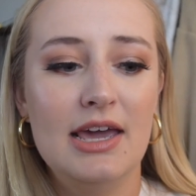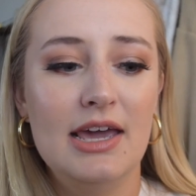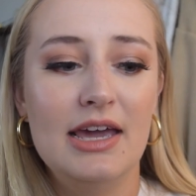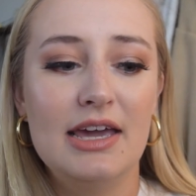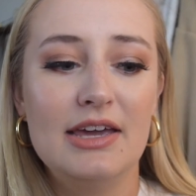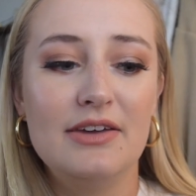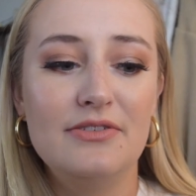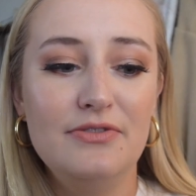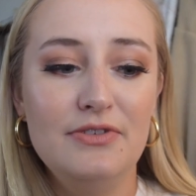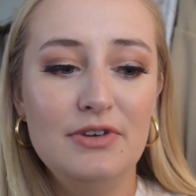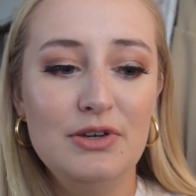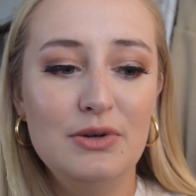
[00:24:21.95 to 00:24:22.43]

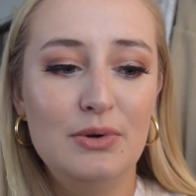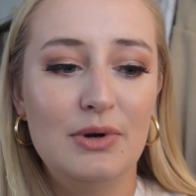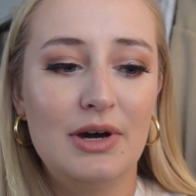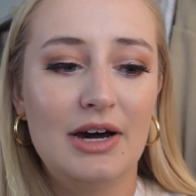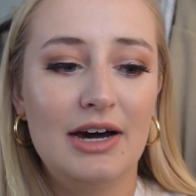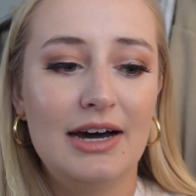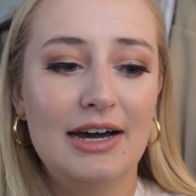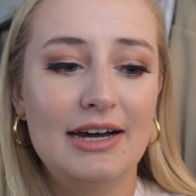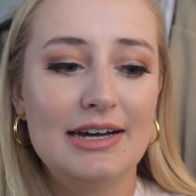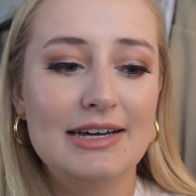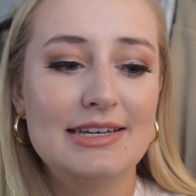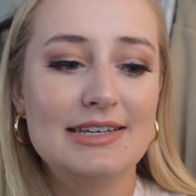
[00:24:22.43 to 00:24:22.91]
If you
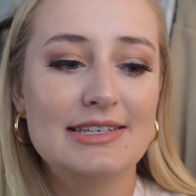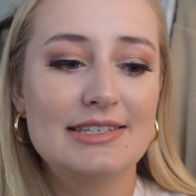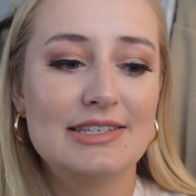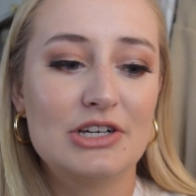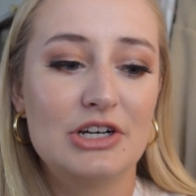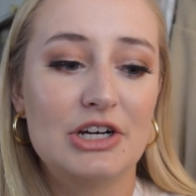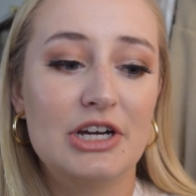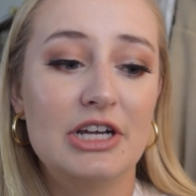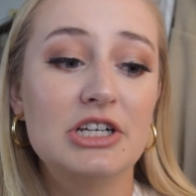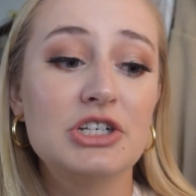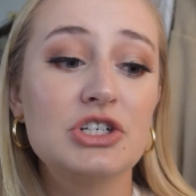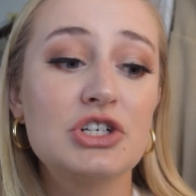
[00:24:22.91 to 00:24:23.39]
guys
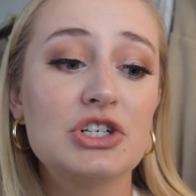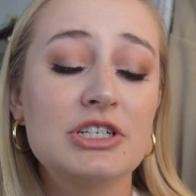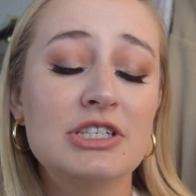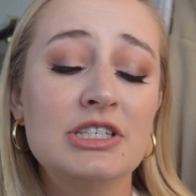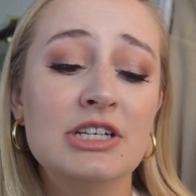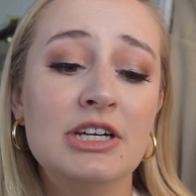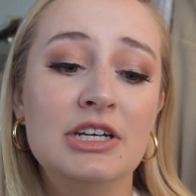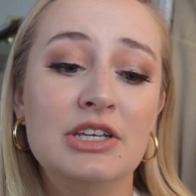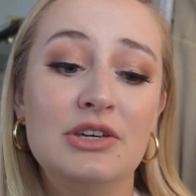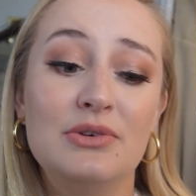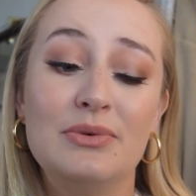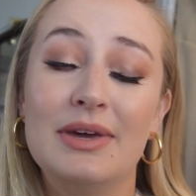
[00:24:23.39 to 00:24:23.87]
are
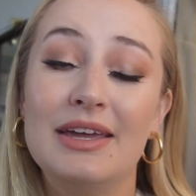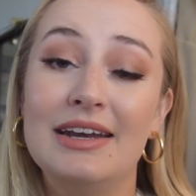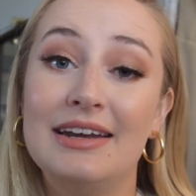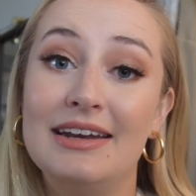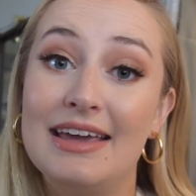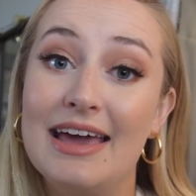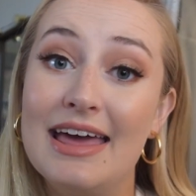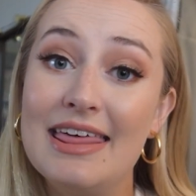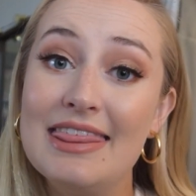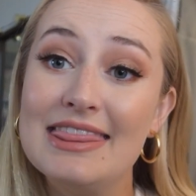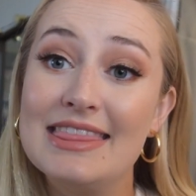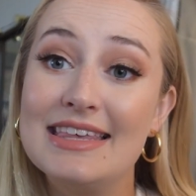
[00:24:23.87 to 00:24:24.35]
interested, you can
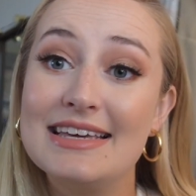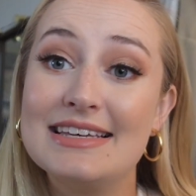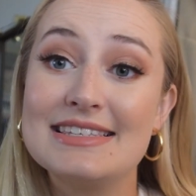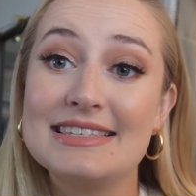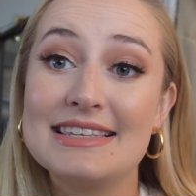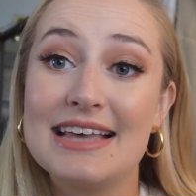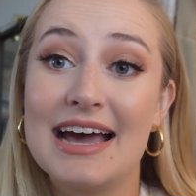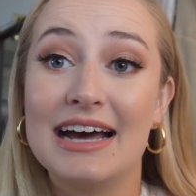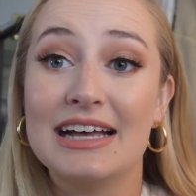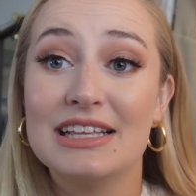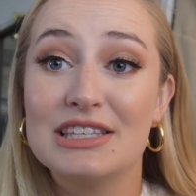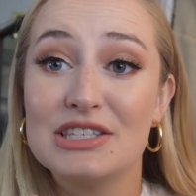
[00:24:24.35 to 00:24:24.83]
get
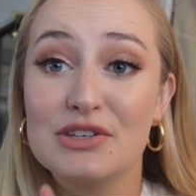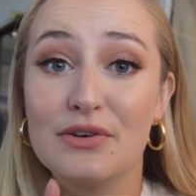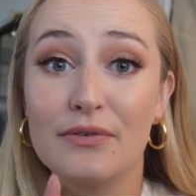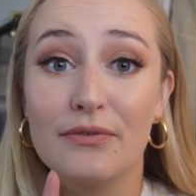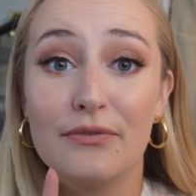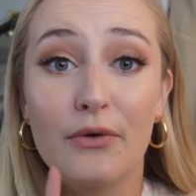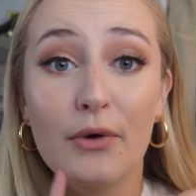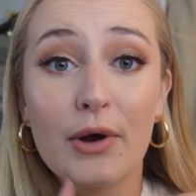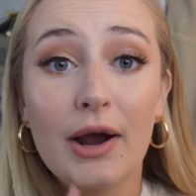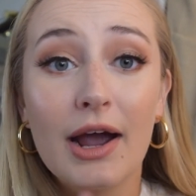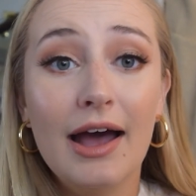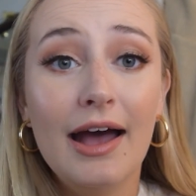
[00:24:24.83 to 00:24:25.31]
this at
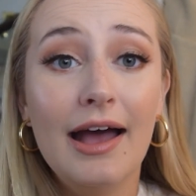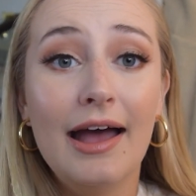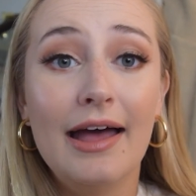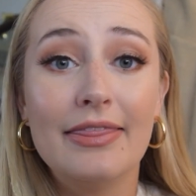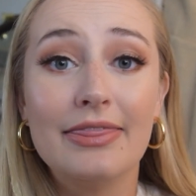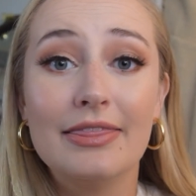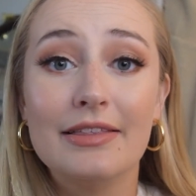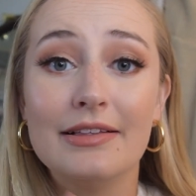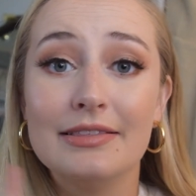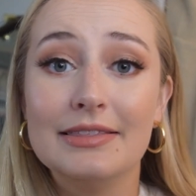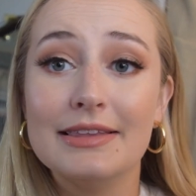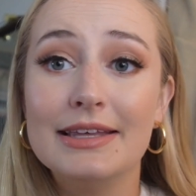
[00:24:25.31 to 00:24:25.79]
Sephora,
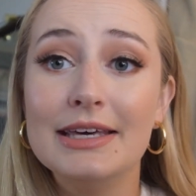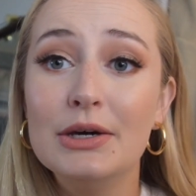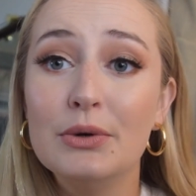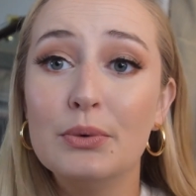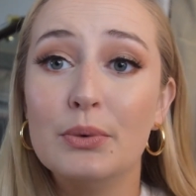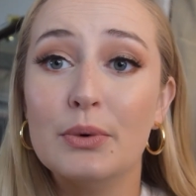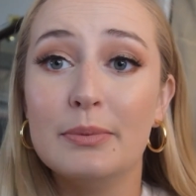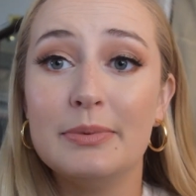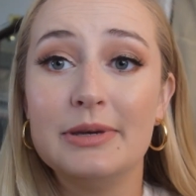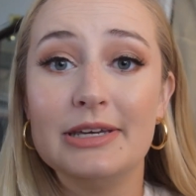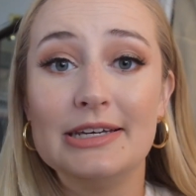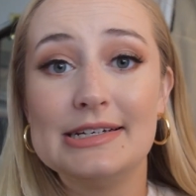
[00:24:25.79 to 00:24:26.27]
and the link
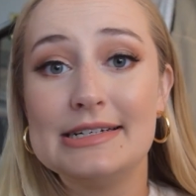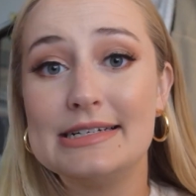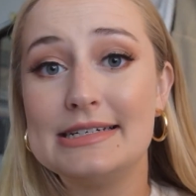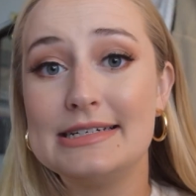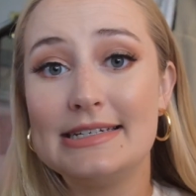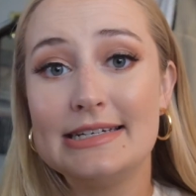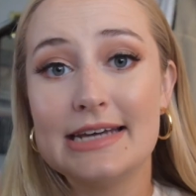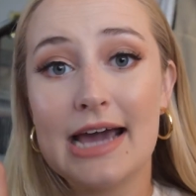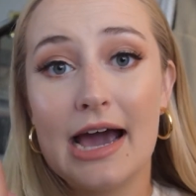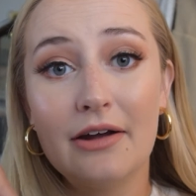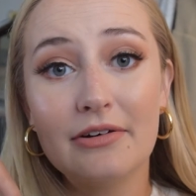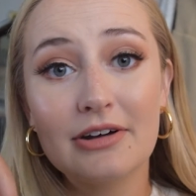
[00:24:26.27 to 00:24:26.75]
will be
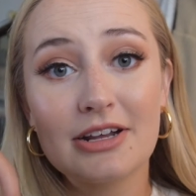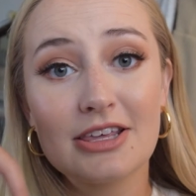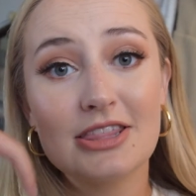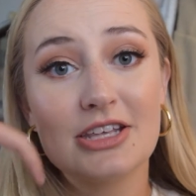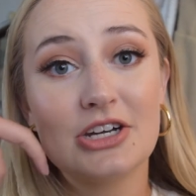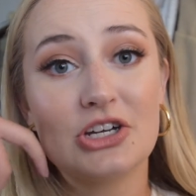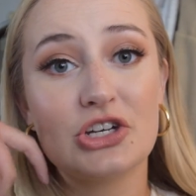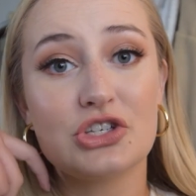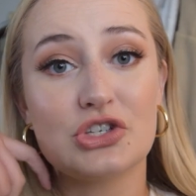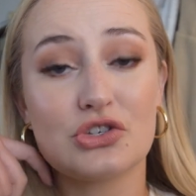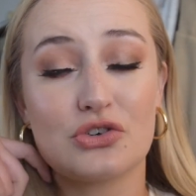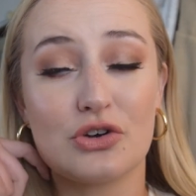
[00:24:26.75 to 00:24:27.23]
down in the
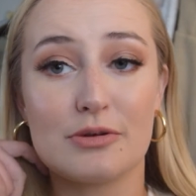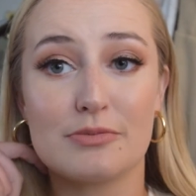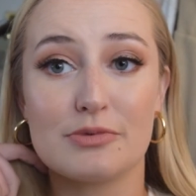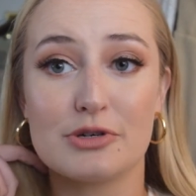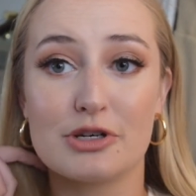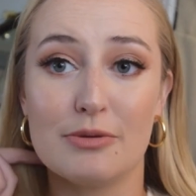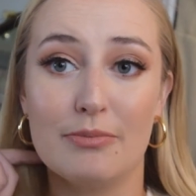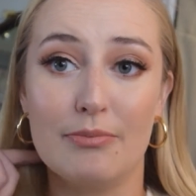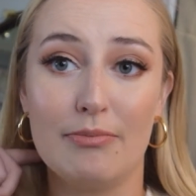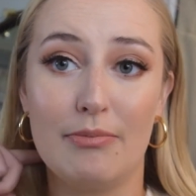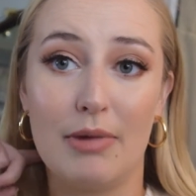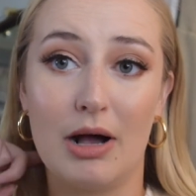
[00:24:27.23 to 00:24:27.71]

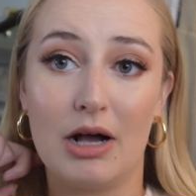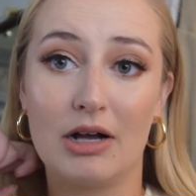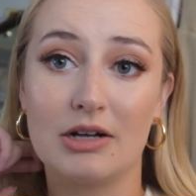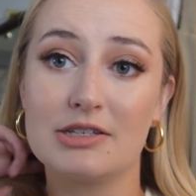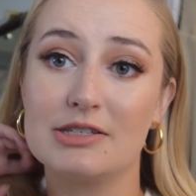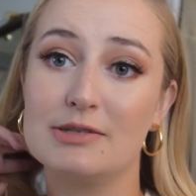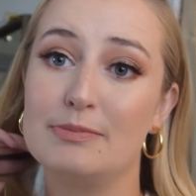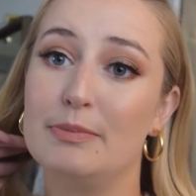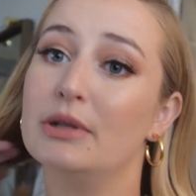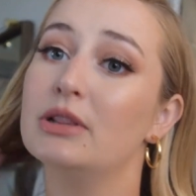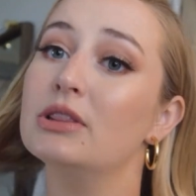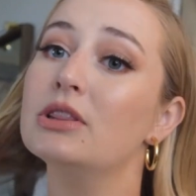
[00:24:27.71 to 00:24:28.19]
description
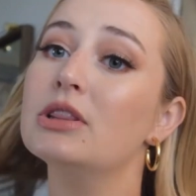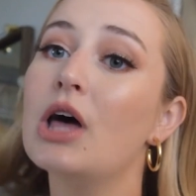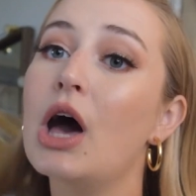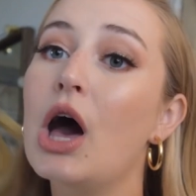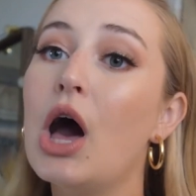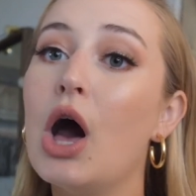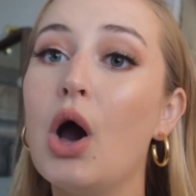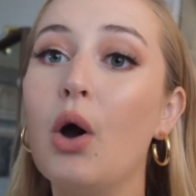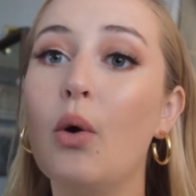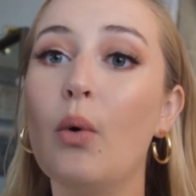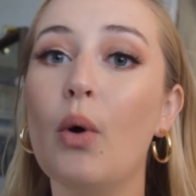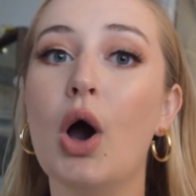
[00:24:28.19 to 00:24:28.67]
box
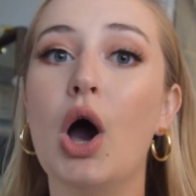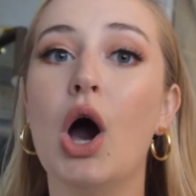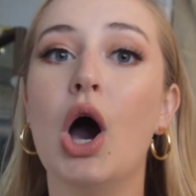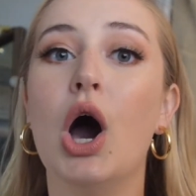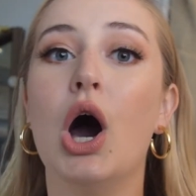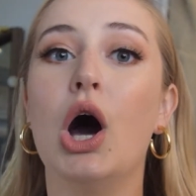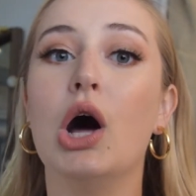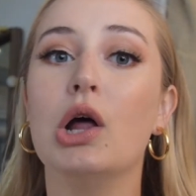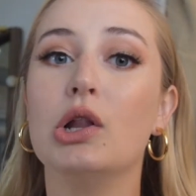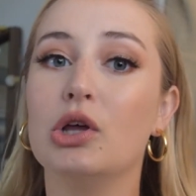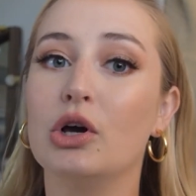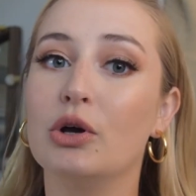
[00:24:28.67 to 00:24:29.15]
below,
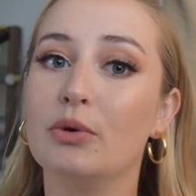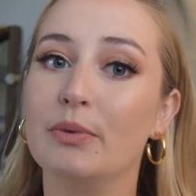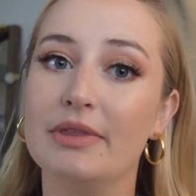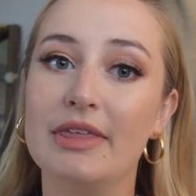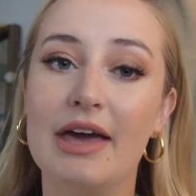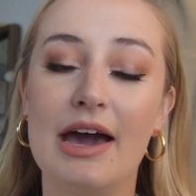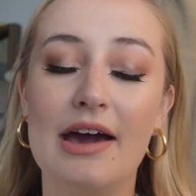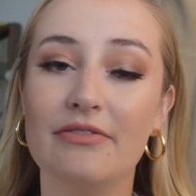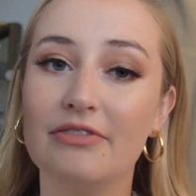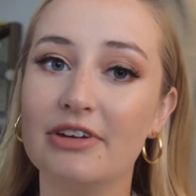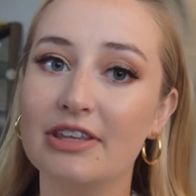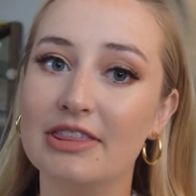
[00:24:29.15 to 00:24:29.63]
along with
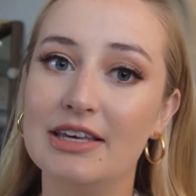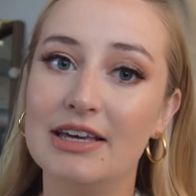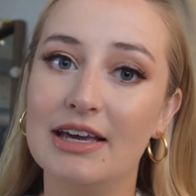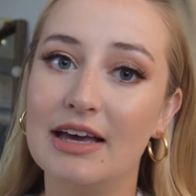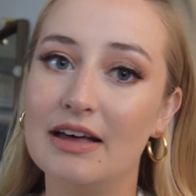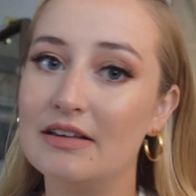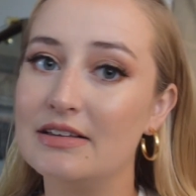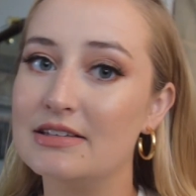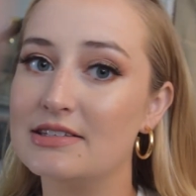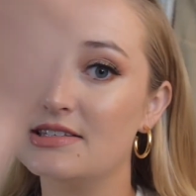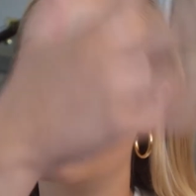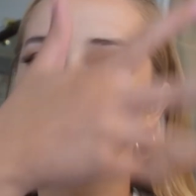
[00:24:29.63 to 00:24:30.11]
everything
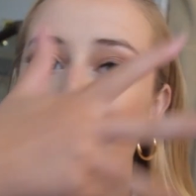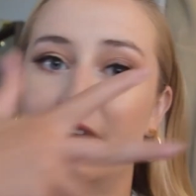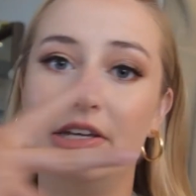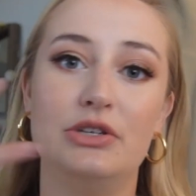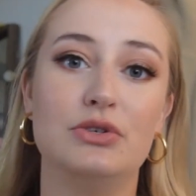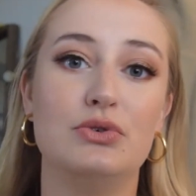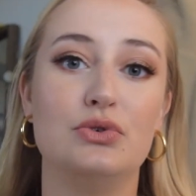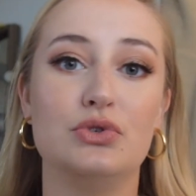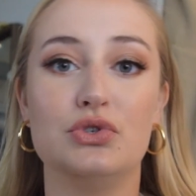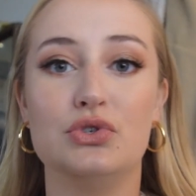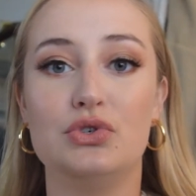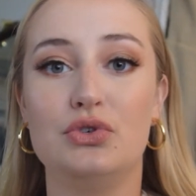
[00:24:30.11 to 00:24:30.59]
else I
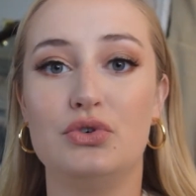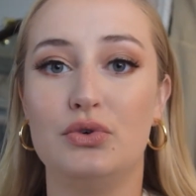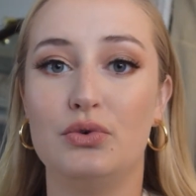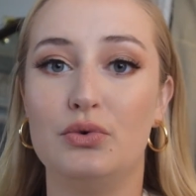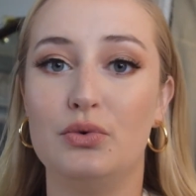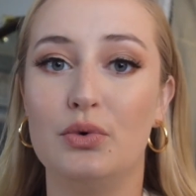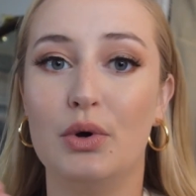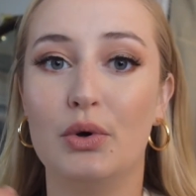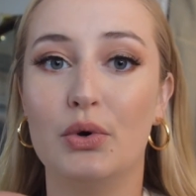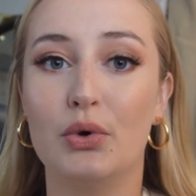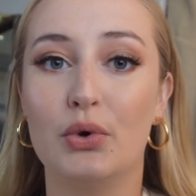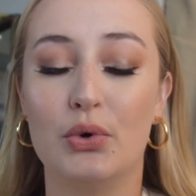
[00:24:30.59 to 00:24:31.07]
used
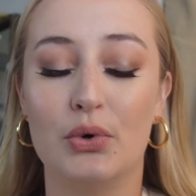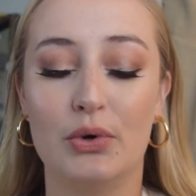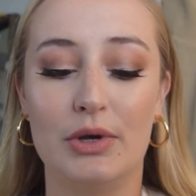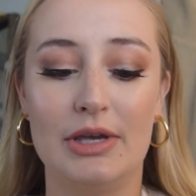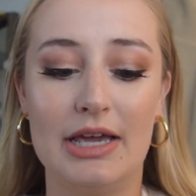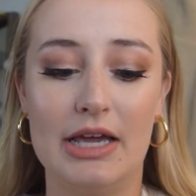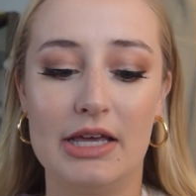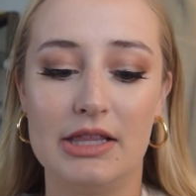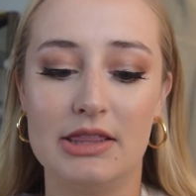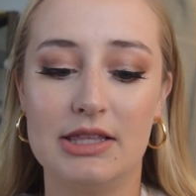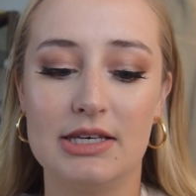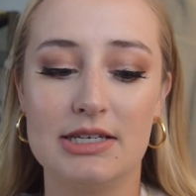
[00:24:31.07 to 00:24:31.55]
to
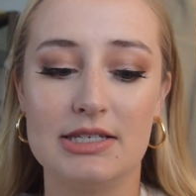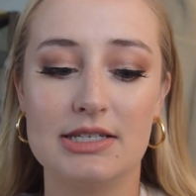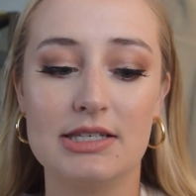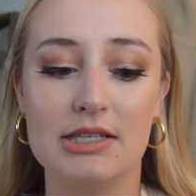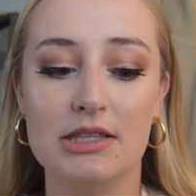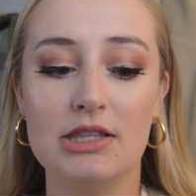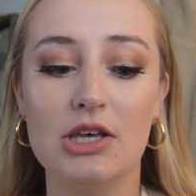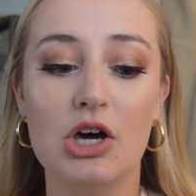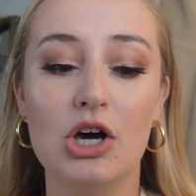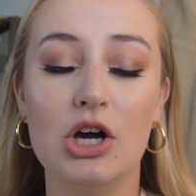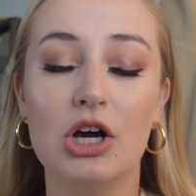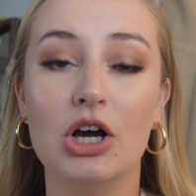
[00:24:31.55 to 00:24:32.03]
create this
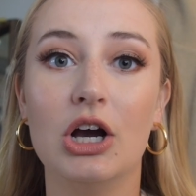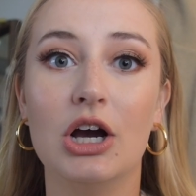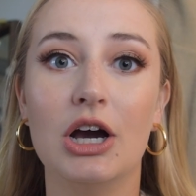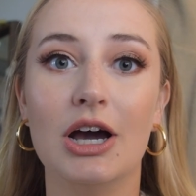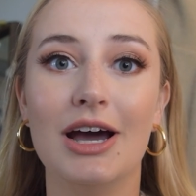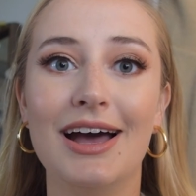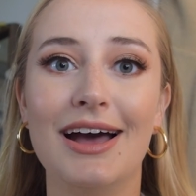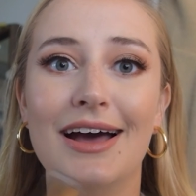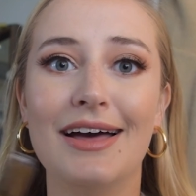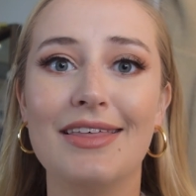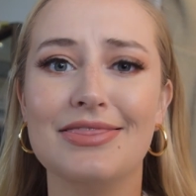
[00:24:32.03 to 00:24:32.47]
look.